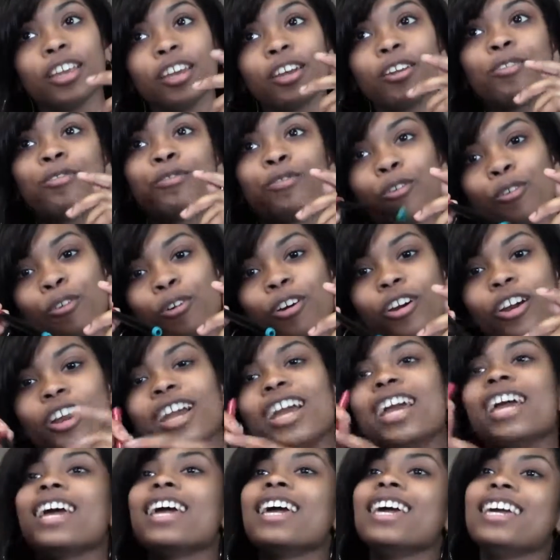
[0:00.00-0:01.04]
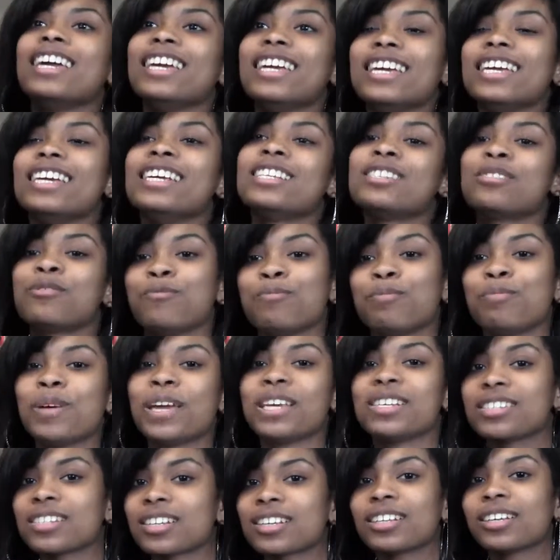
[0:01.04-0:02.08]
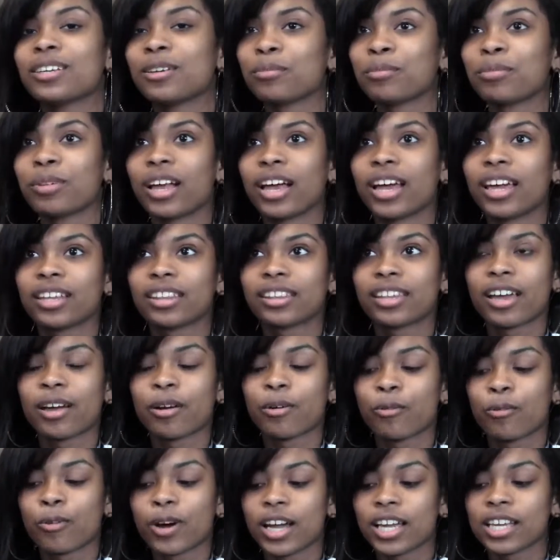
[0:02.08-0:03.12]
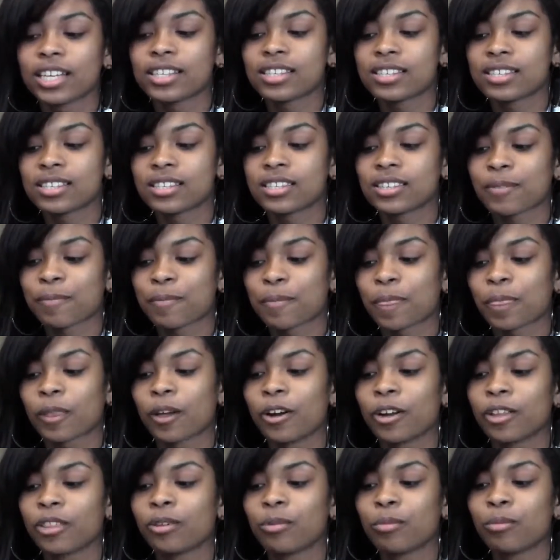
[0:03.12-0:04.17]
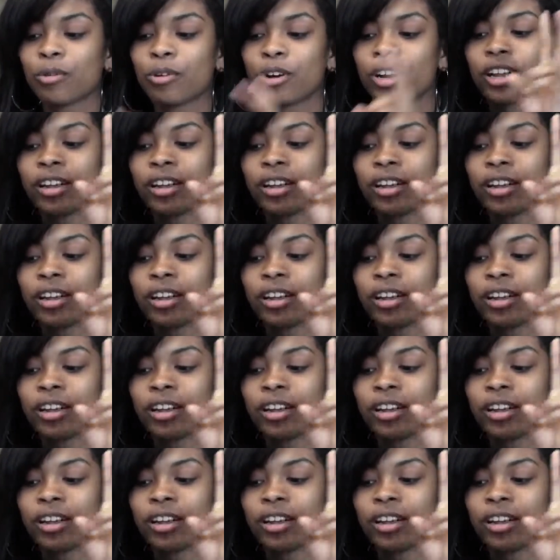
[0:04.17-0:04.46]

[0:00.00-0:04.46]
Therefore, it's basically implying that whites are the more